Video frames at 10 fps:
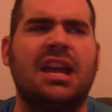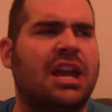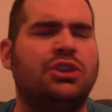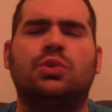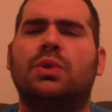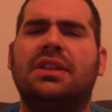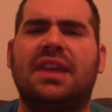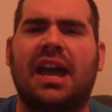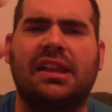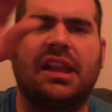and you read
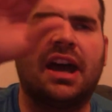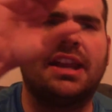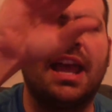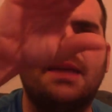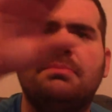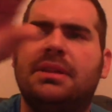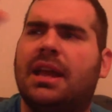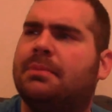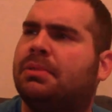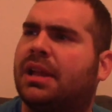the headline NBA